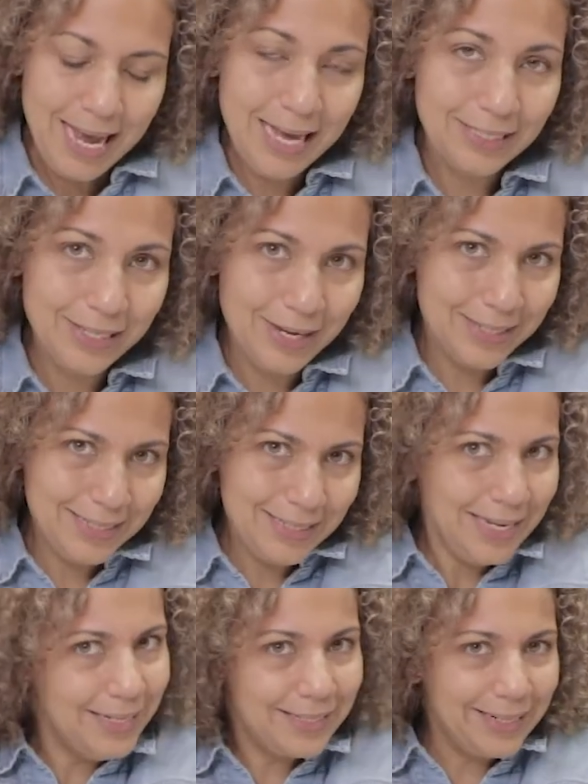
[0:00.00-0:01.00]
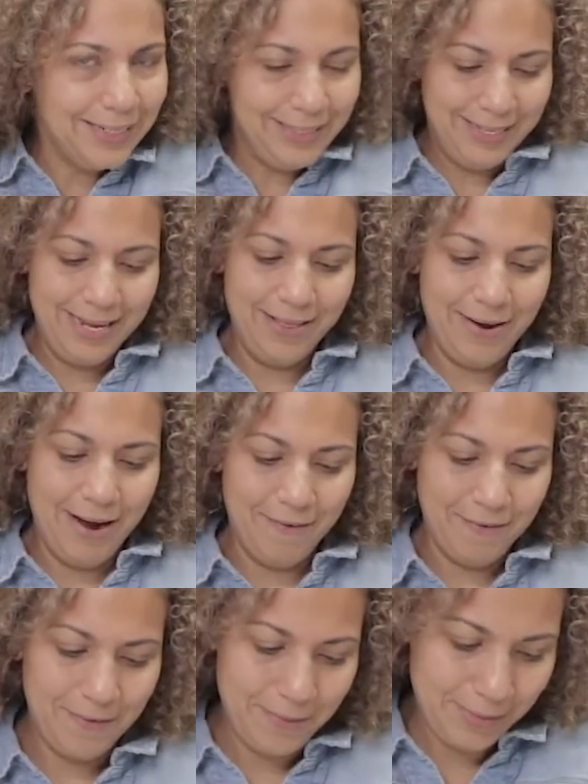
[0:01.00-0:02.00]
As long as it tastes good and they're
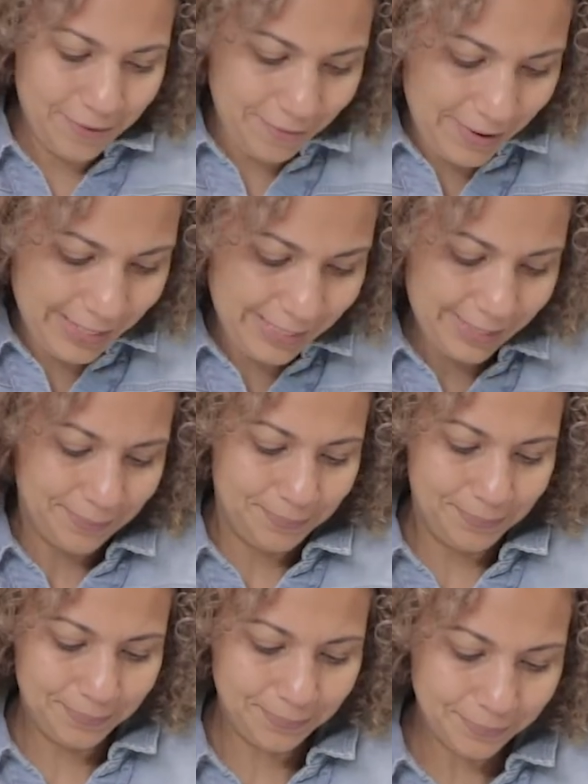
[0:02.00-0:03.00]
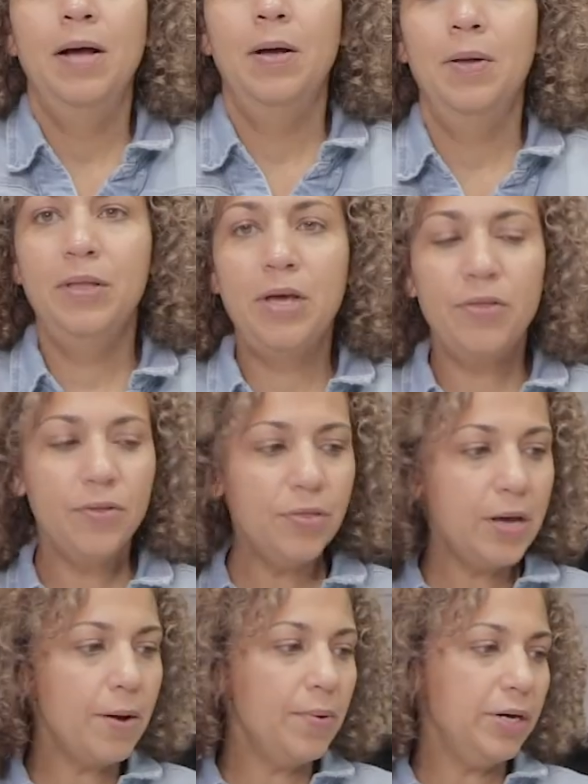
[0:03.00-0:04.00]
having fun with their friends. The other
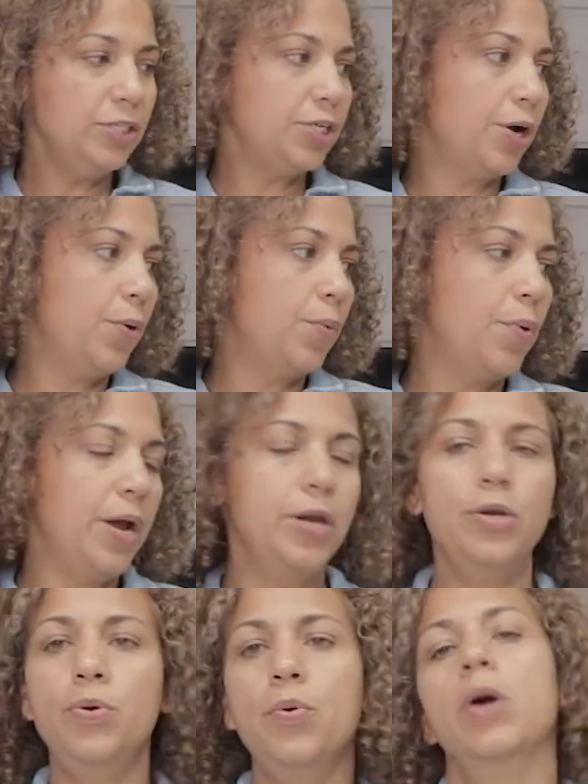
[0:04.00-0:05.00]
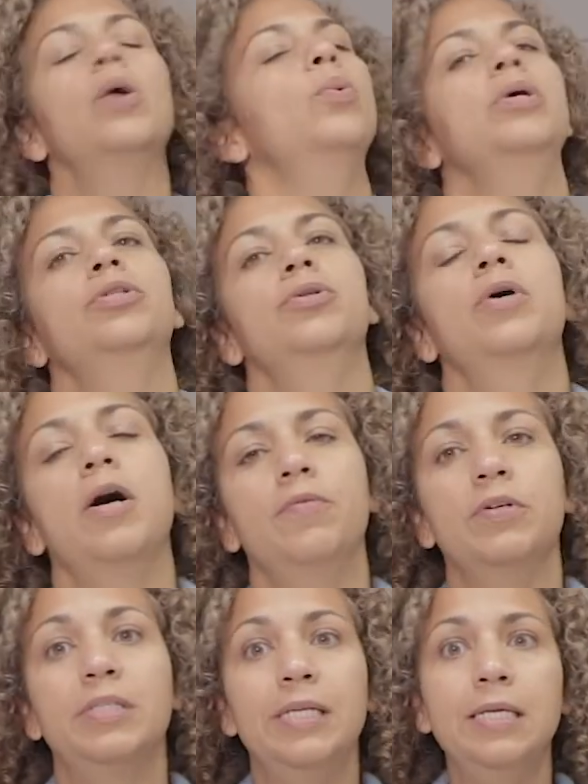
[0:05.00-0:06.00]
thing I want to share, when you are going to
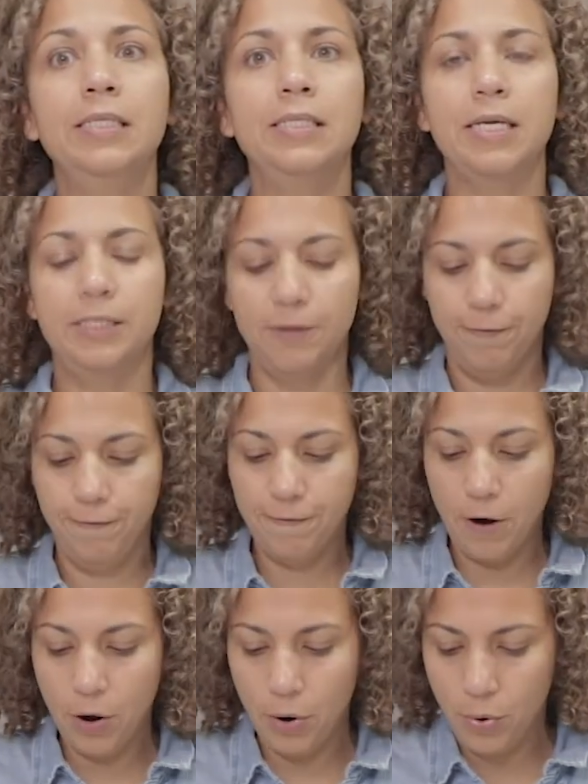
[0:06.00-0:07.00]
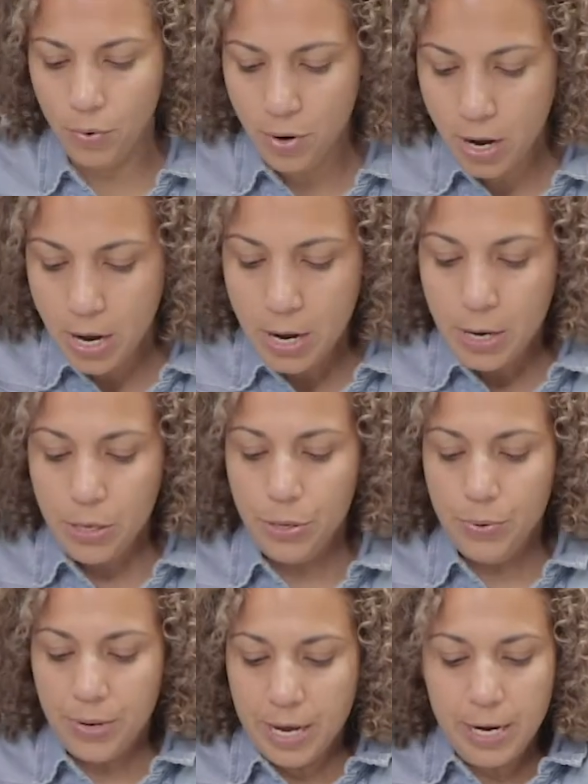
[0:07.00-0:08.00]
cover, since it's a faux,
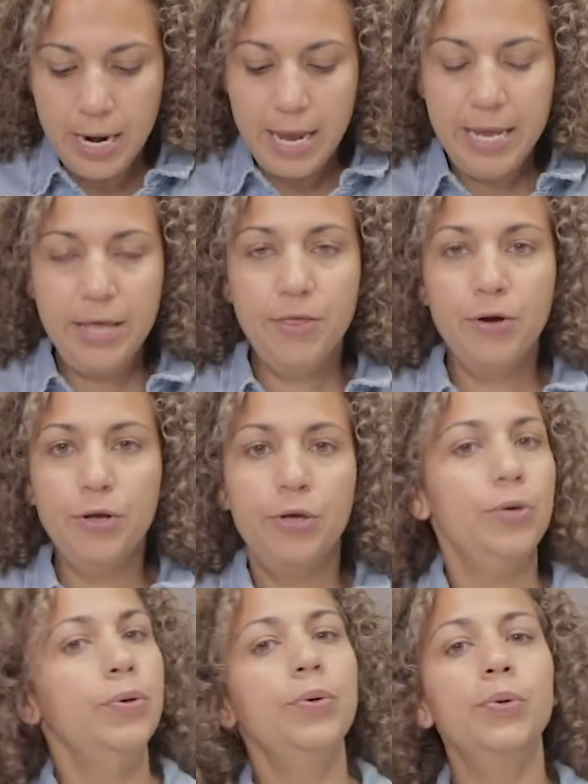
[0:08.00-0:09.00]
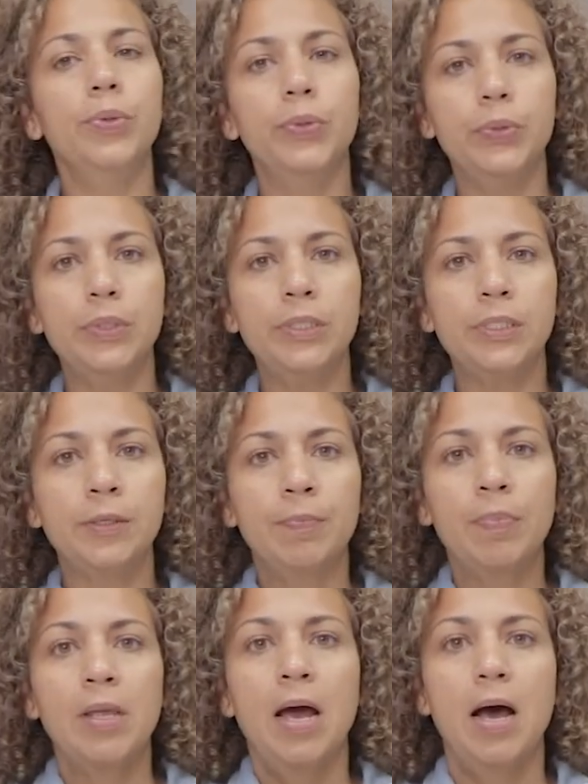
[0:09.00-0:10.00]
you can either use
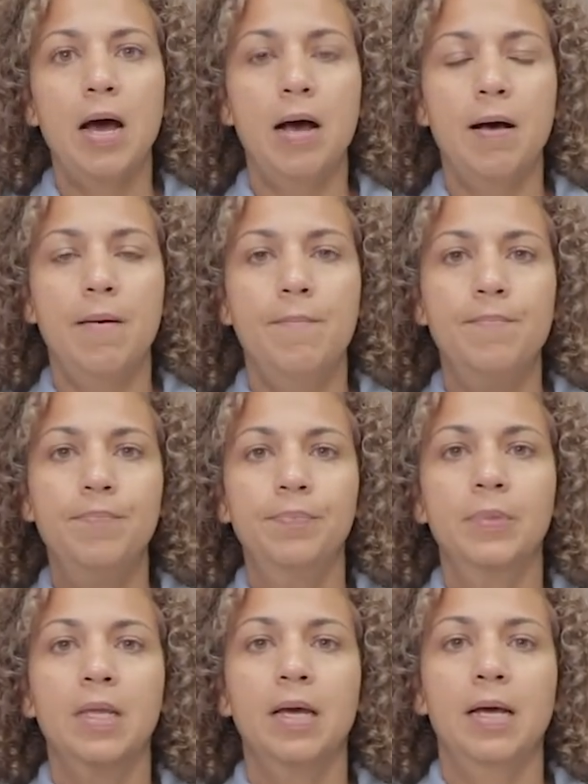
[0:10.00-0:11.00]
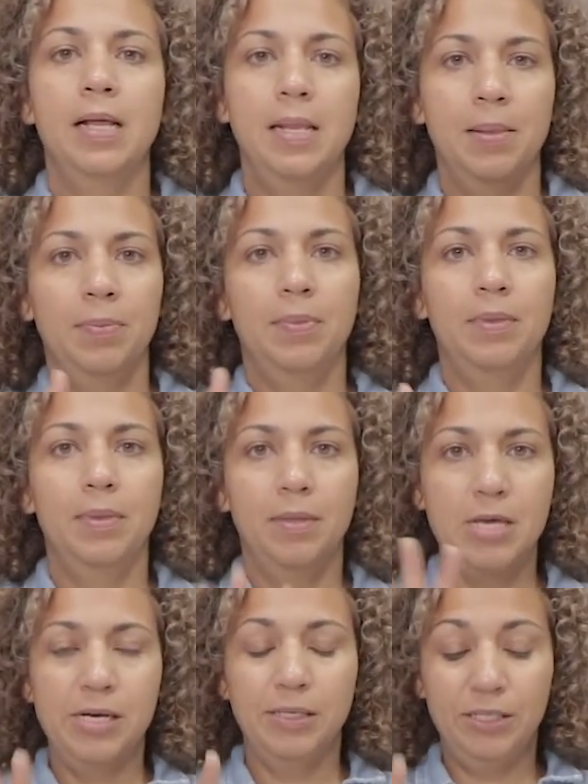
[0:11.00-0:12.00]

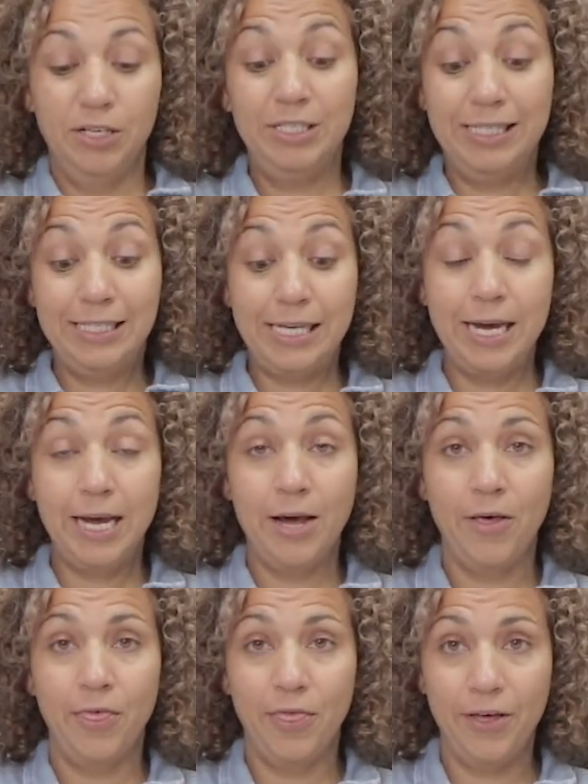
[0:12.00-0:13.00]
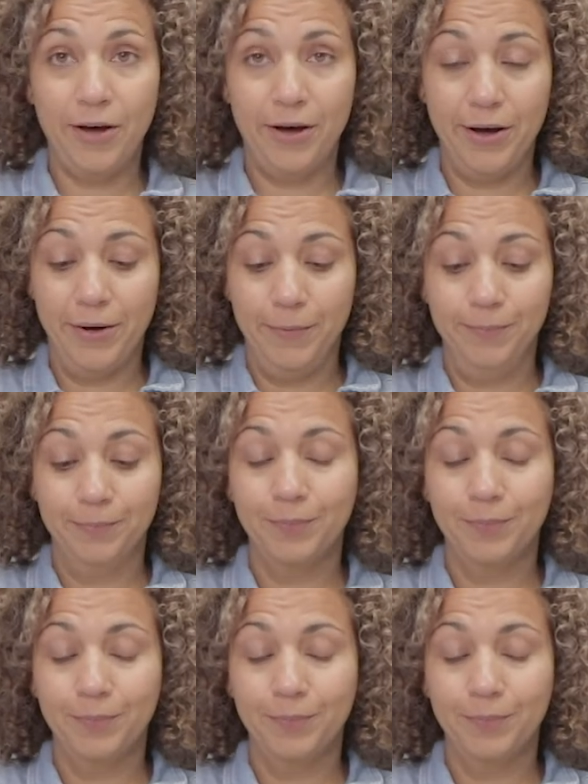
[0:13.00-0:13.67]
to stick the